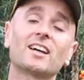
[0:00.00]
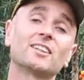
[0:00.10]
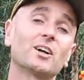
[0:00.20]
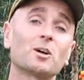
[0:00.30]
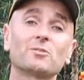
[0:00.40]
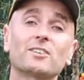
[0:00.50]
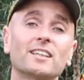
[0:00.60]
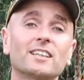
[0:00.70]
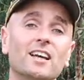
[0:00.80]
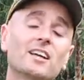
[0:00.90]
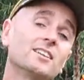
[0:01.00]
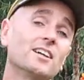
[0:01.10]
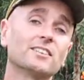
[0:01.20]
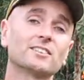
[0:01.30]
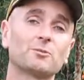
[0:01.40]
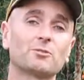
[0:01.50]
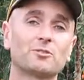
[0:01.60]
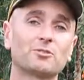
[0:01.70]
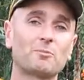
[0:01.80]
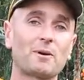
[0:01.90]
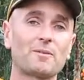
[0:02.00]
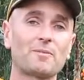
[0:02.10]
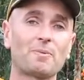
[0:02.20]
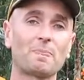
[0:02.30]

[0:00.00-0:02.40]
and hopefully learned something from it.